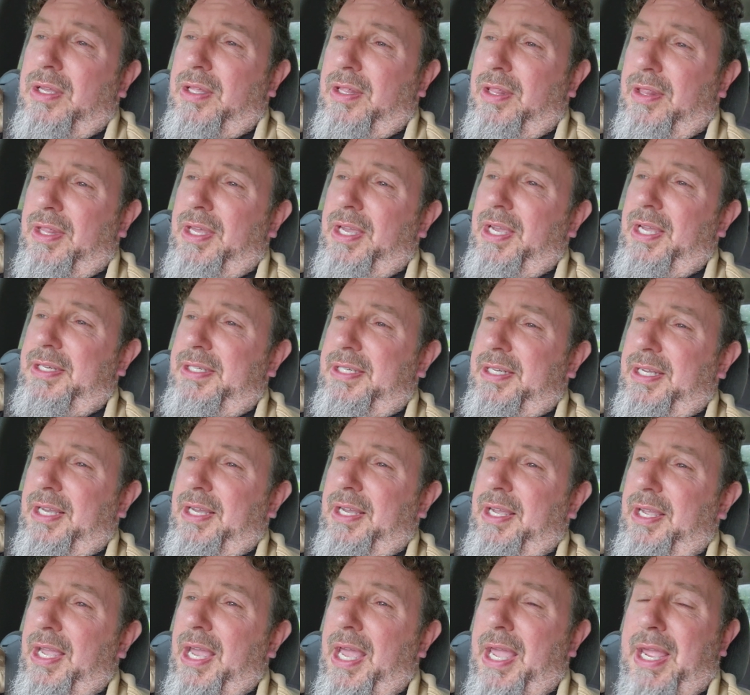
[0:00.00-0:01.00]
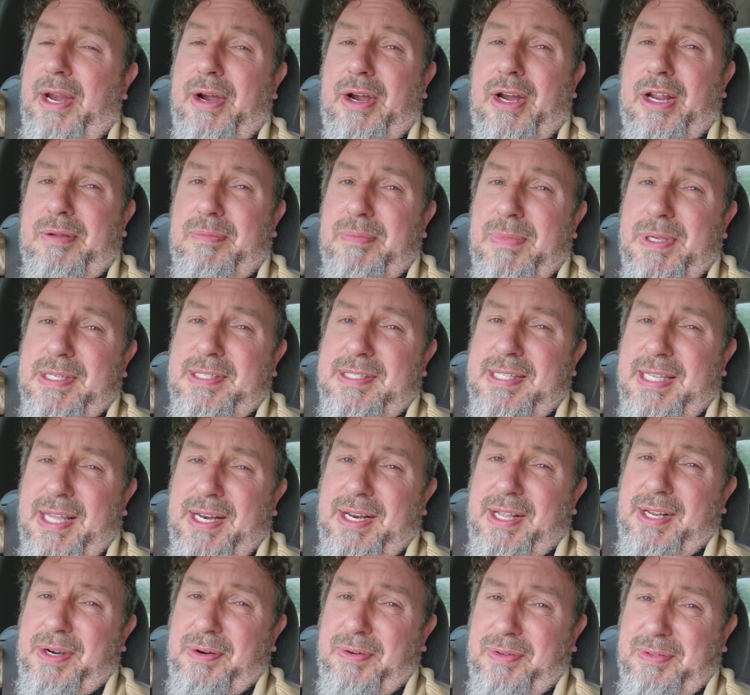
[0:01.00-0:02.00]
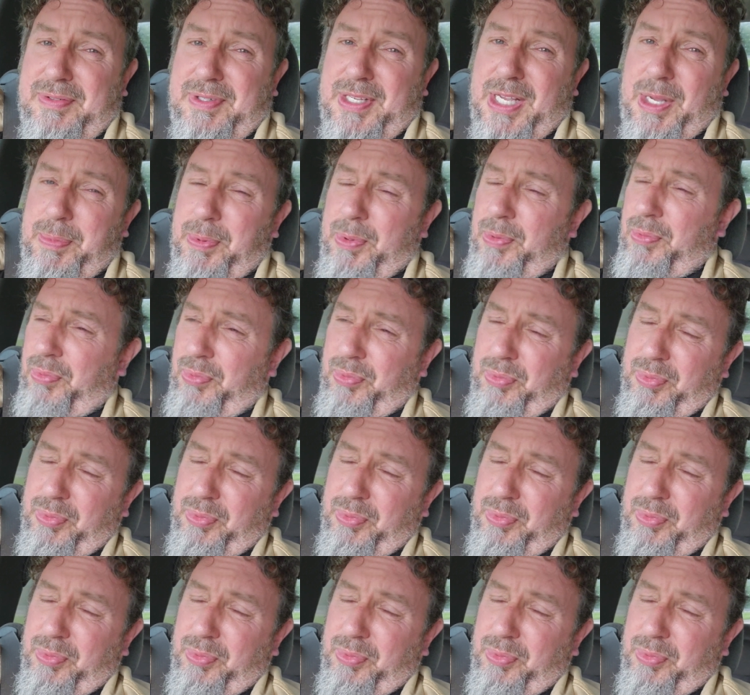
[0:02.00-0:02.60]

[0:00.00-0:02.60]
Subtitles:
that Eric missed out on a couple